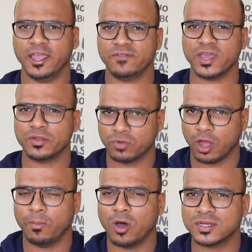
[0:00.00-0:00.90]
In fact,
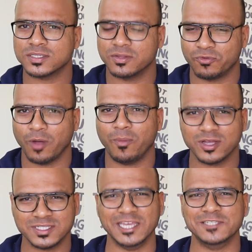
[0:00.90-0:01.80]
Dropbox,
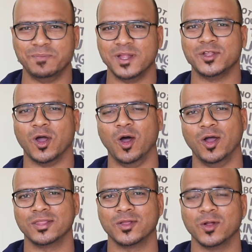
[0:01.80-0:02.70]
Dropbox is built
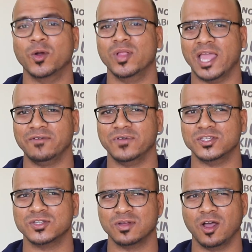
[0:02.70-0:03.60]
on Go
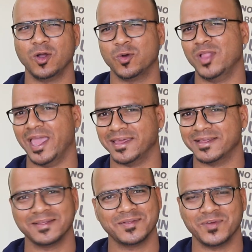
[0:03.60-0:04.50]
language or Golang
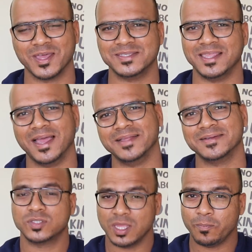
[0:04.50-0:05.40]
we can say that.
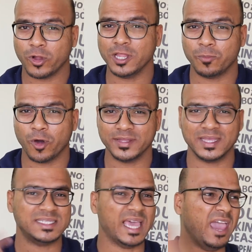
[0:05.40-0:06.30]
So the important point
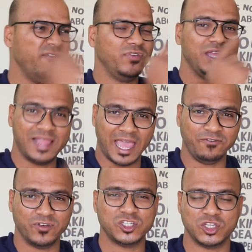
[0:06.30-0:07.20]
is every
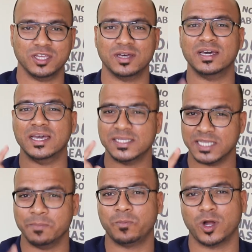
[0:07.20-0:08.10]
language here
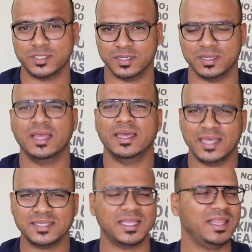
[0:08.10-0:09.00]
is important.
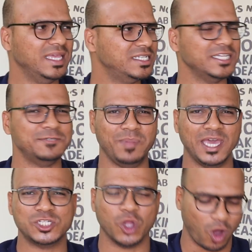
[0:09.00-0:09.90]
Yes, the list is
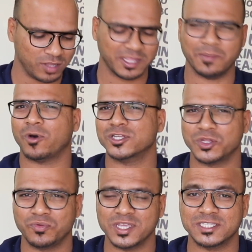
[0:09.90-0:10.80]
based on the
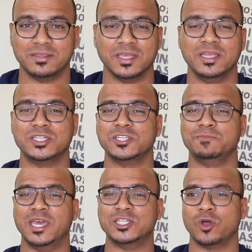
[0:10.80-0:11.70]
repositories, the list is
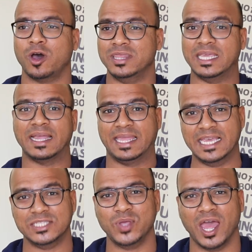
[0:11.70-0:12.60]
based on the
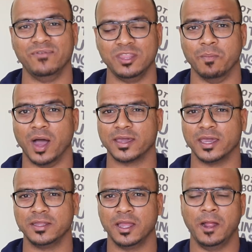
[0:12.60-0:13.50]
craze you have in the
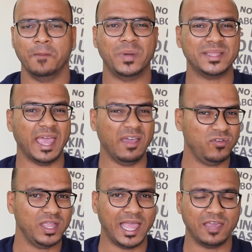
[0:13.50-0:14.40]
market, but
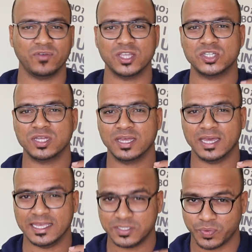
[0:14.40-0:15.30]
every language
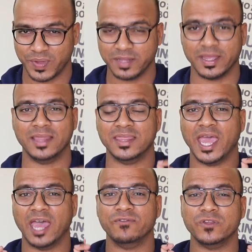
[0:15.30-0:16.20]
is great and they
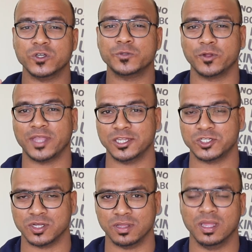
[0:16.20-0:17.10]
have huge
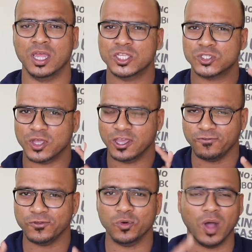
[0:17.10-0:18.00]
potential. So
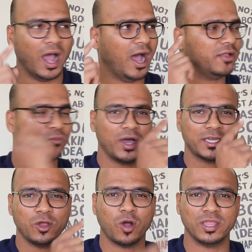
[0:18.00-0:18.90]
if you are
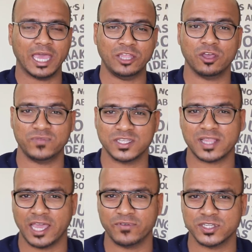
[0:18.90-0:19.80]
working on any of
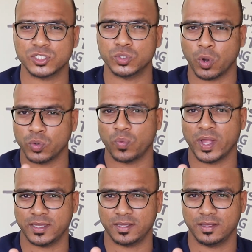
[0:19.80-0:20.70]
these languages, don't
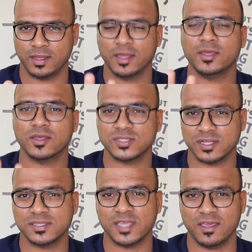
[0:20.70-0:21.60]
worry. You're
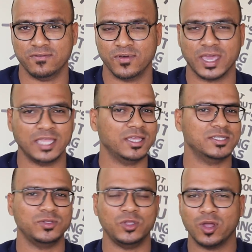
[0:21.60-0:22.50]
still safe, okay?
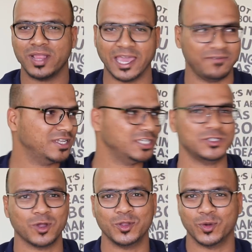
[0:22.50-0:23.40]
There's, your language
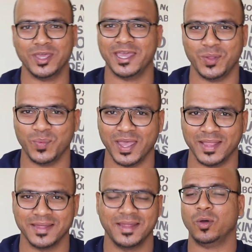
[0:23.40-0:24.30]
is not going
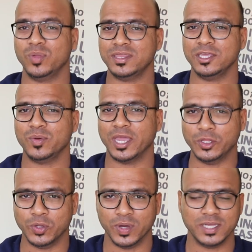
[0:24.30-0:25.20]
anywhere. The only thing you
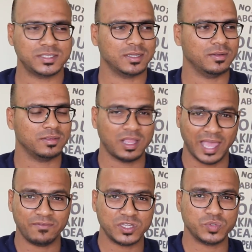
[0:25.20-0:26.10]
can do is, the
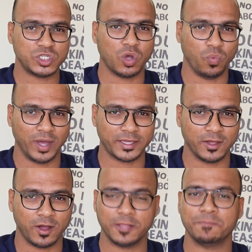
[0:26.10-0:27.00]
language which you're
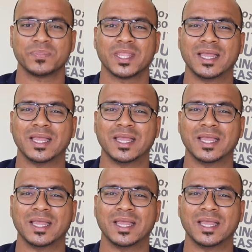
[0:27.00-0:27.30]
working on,